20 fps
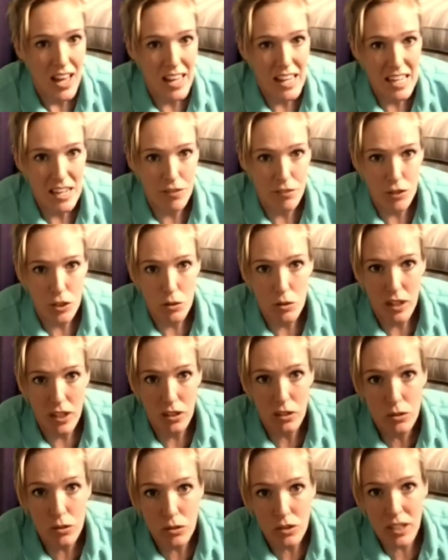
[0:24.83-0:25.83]
If you
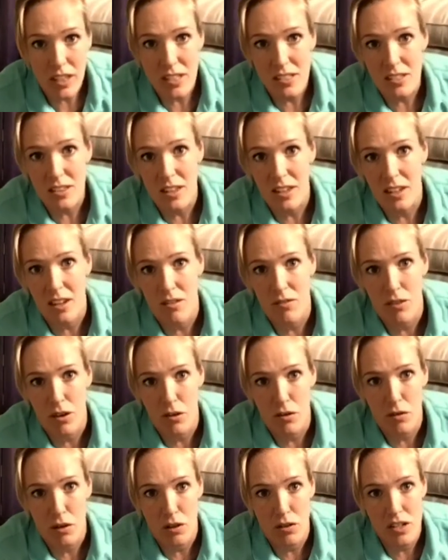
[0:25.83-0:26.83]
ignore these and they get
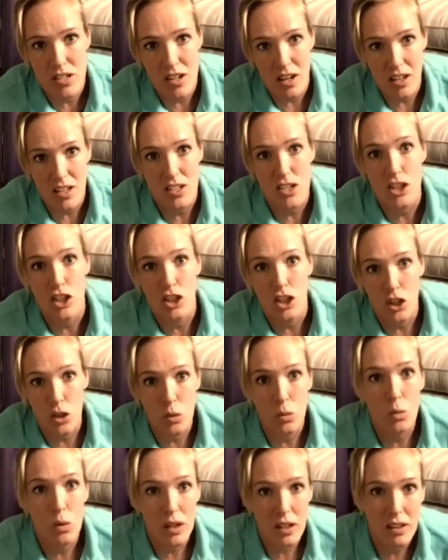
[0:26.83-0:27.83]
very, very tight, you
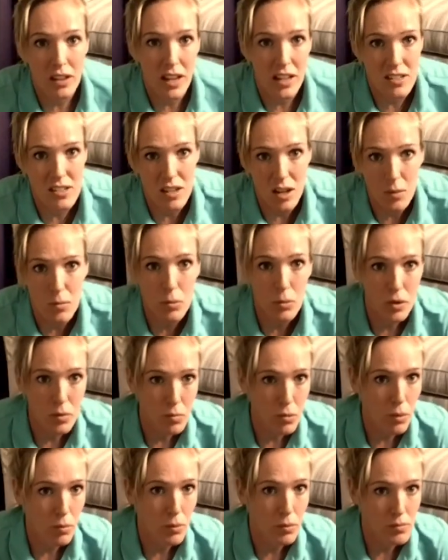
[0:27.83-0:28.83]
will end up with
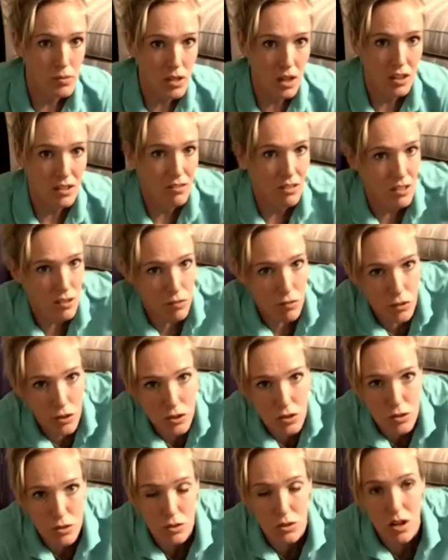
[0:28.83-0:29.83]
problems either in the
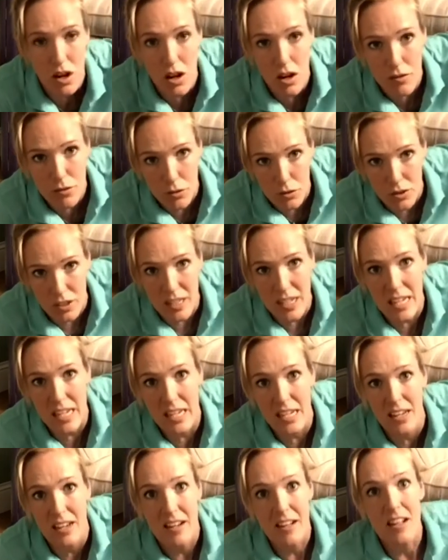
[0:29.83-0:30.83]
foot or the calf or the
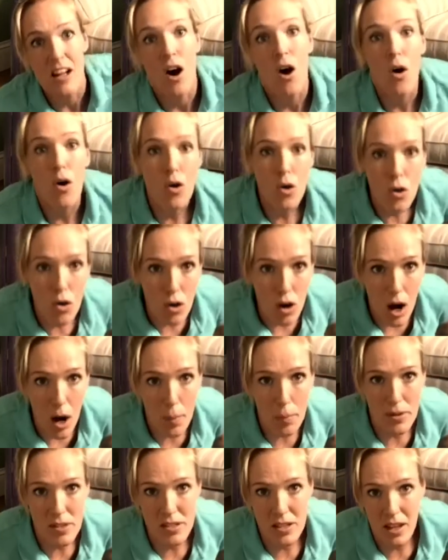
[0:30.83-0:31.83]
knee or
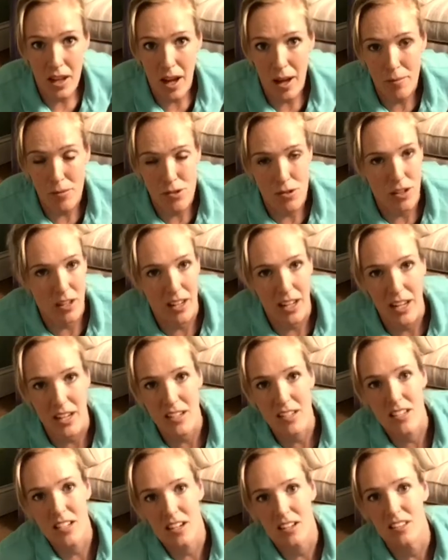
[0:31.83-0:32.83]
up into the hamstring.
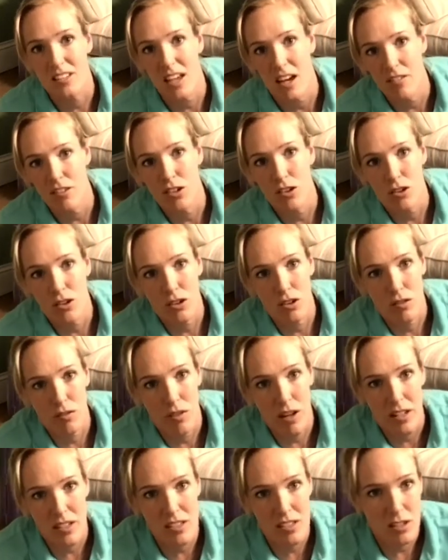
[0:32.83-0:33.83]
It does have a knock-on
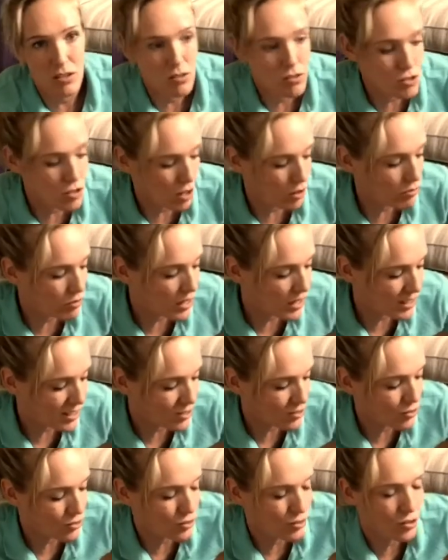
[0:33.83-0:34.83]
effect, so don't
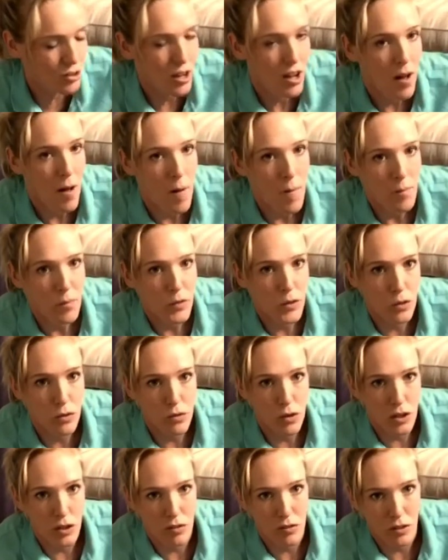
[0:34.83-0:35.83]
ignore your
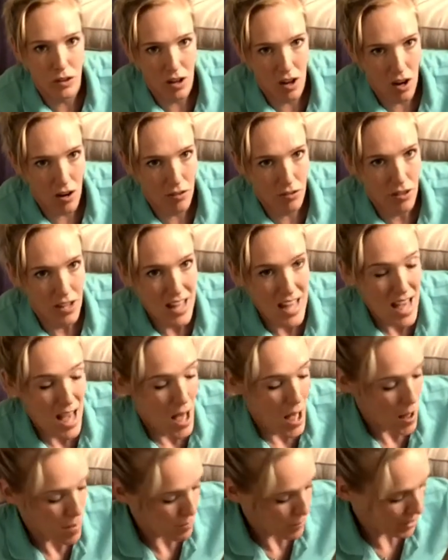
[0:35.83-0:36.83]
front of the calf.
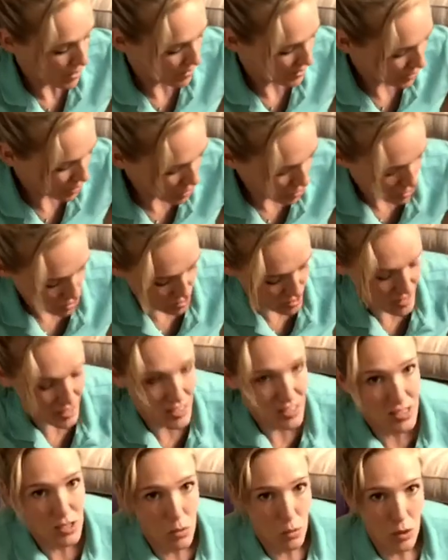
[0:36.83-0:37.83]
But the good news
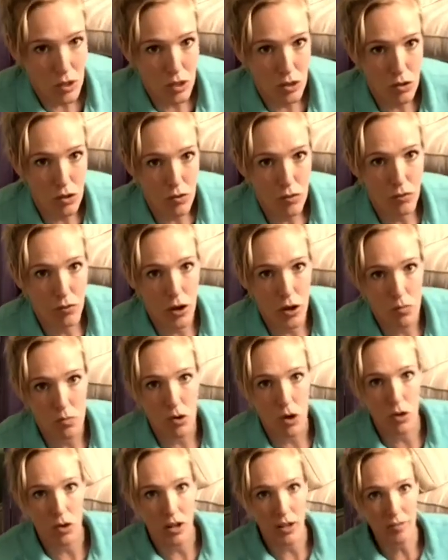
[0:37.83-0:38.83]
is, with your foam
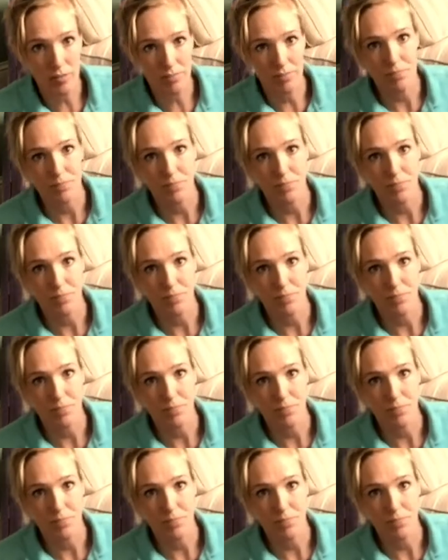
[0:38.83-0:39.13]
roller,